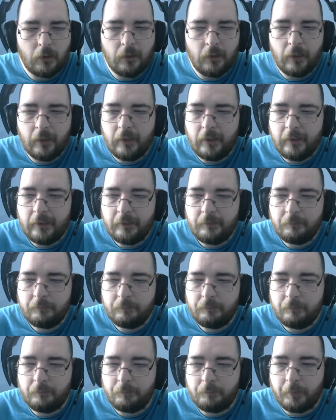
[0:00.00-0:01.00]

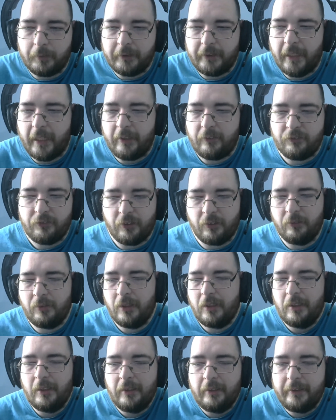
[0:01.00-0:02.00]
But yeah, so
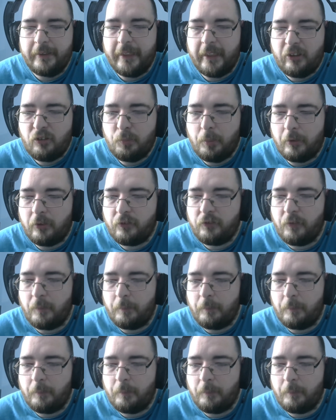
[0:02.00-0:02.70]
the Xbox for